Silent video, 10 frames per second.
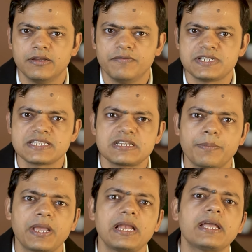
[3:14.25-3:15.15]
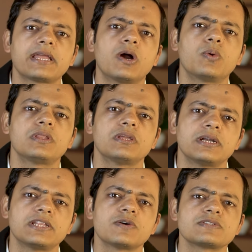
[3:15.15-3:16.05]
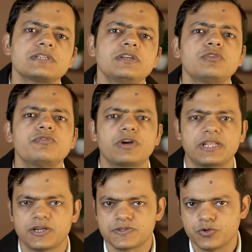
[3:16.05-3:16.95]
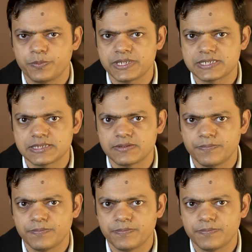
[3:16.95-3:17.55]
which is typically around thirty thousand to forty thousand rupees.